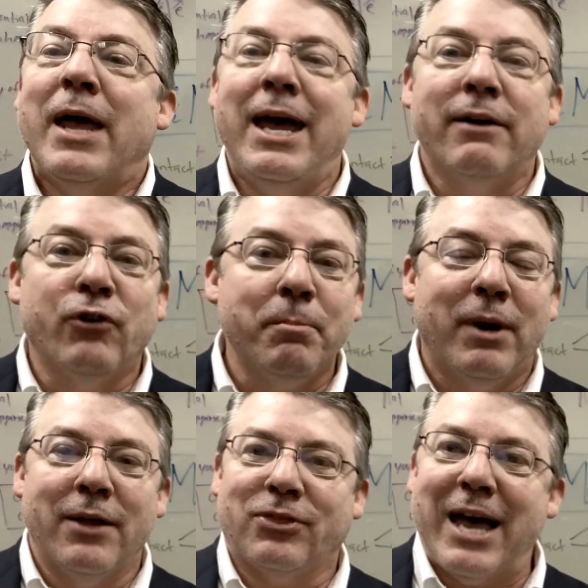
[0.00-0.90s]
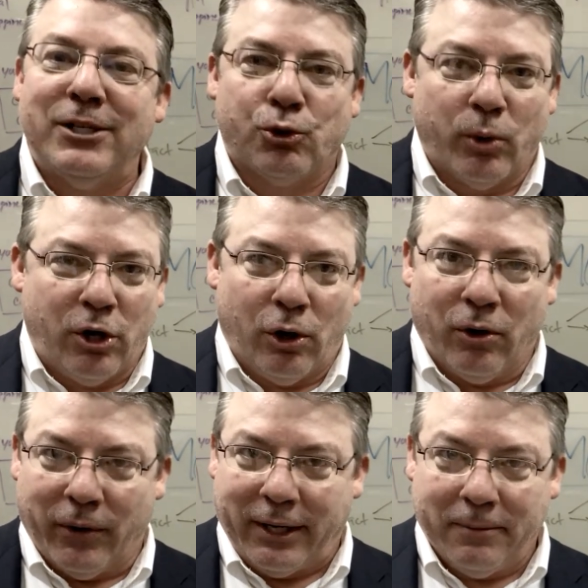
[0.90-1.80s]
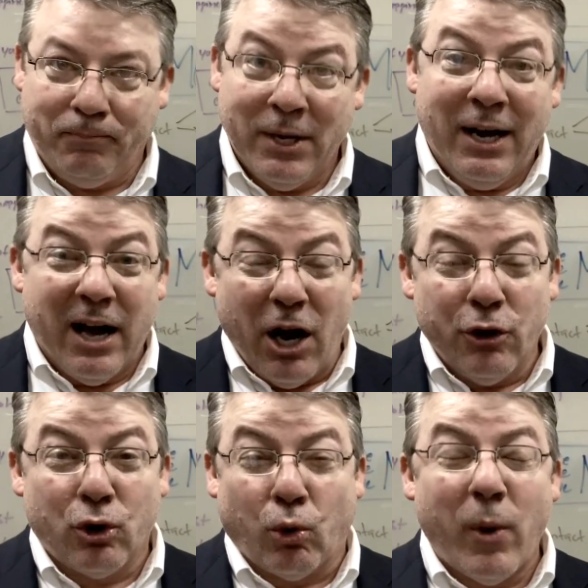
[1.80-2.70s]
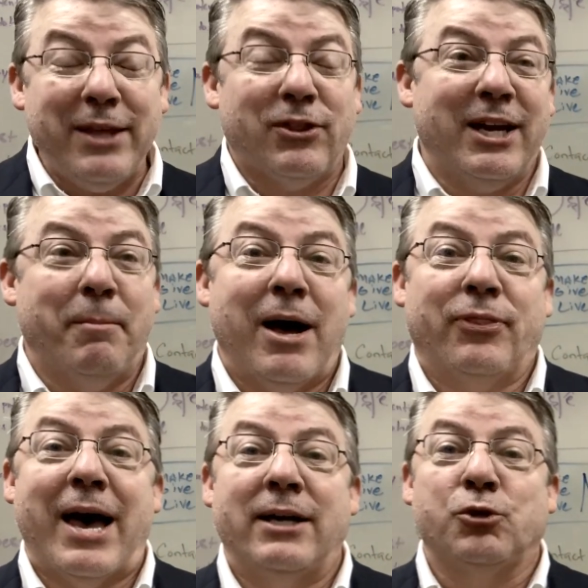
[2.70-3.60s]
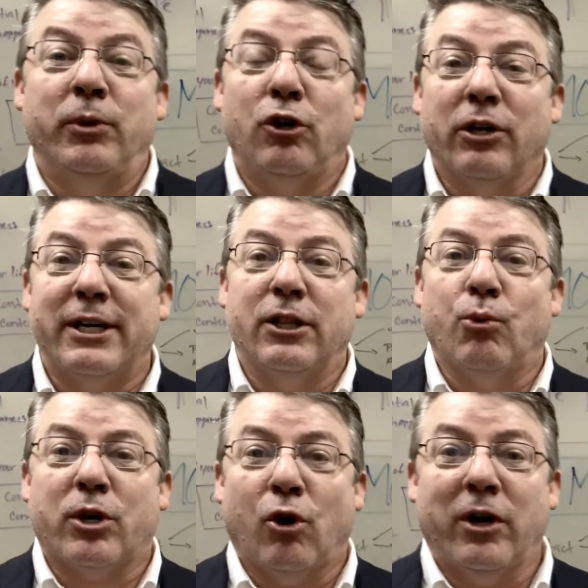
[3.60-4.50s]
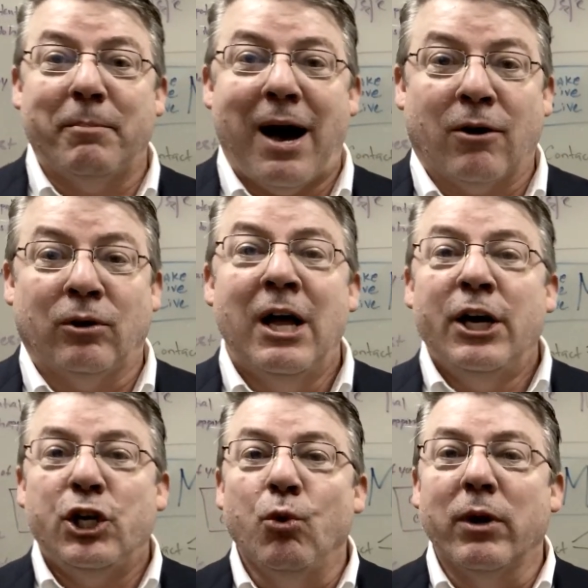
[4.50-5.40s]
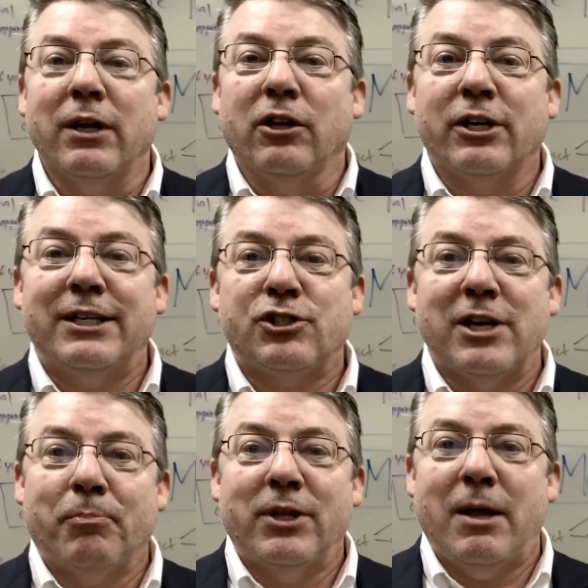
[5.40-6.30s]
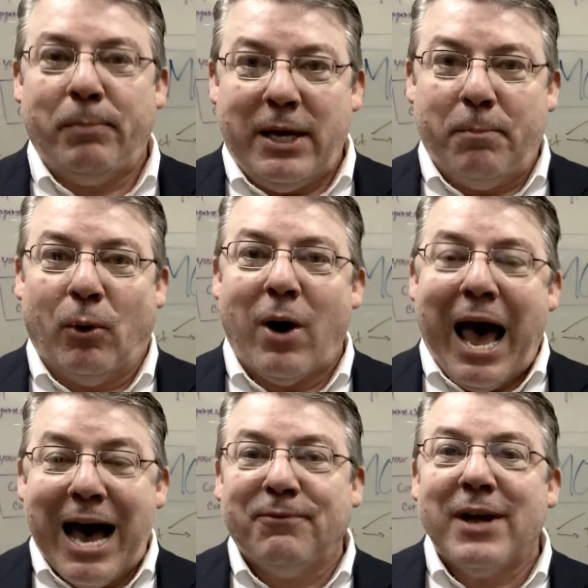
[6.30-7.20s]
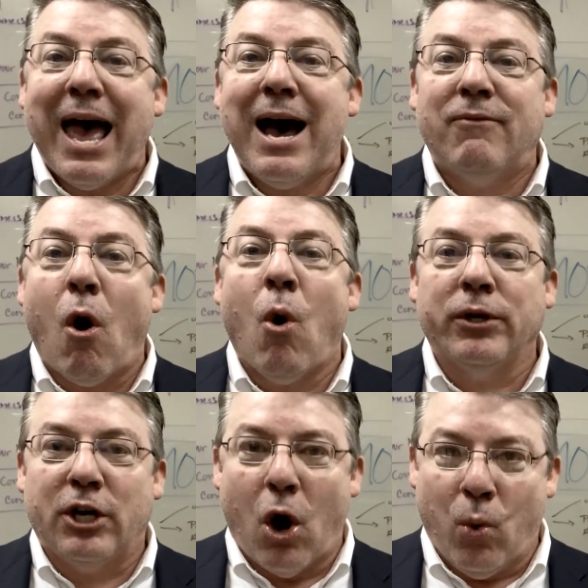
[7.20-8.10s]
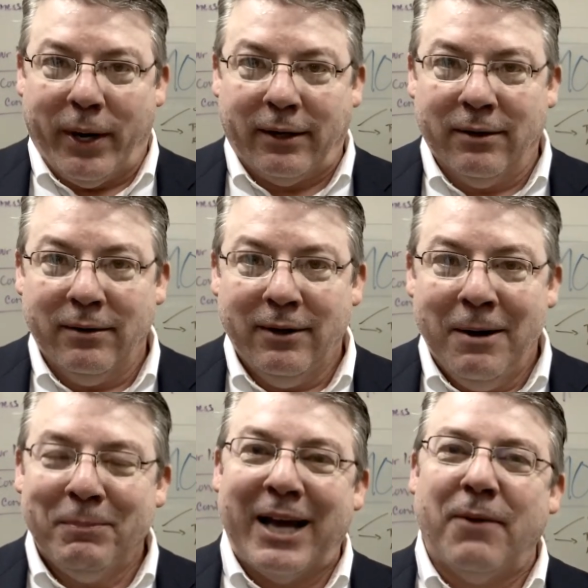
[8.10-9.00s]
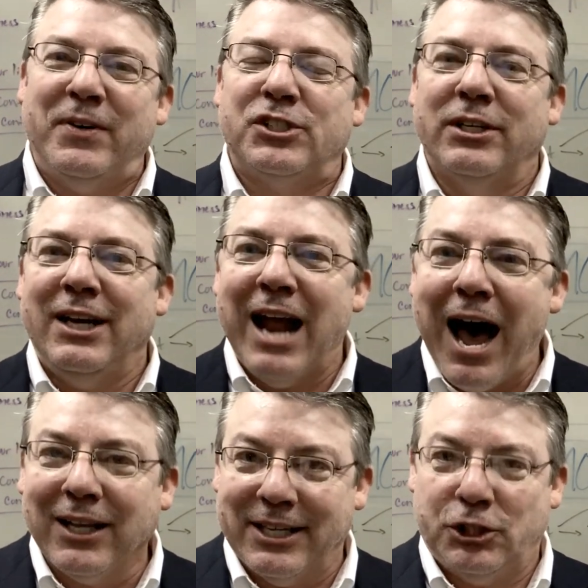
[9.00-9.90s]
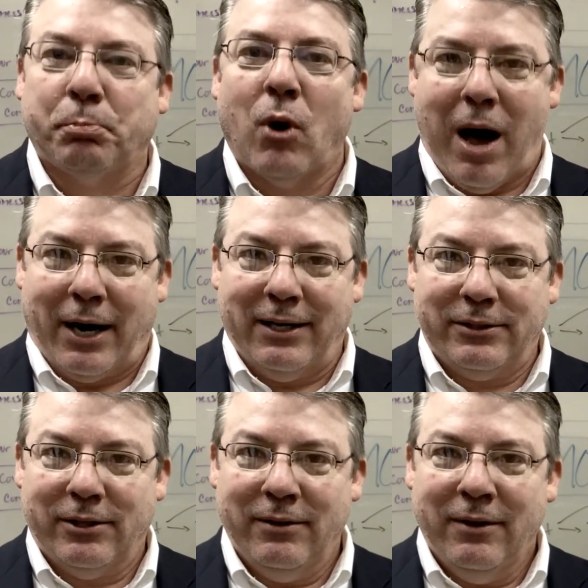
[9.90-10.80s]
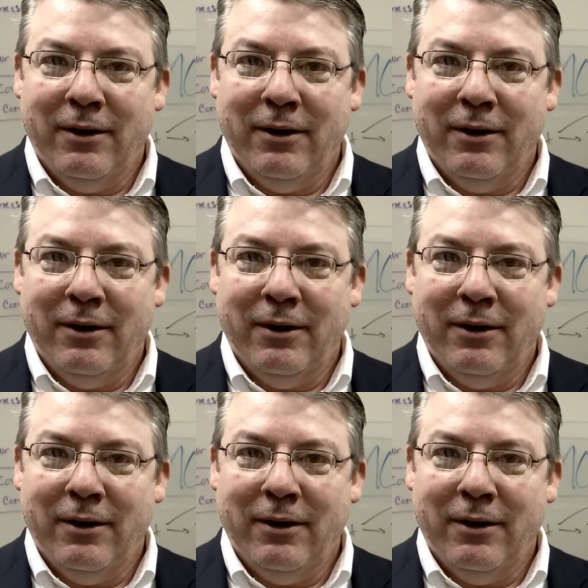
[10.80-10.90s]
every month that's recurring. The other great thing about that is when you're looking at the recurring model, you want to look at something that people have to have ongoing. Like if it's a knowledge product,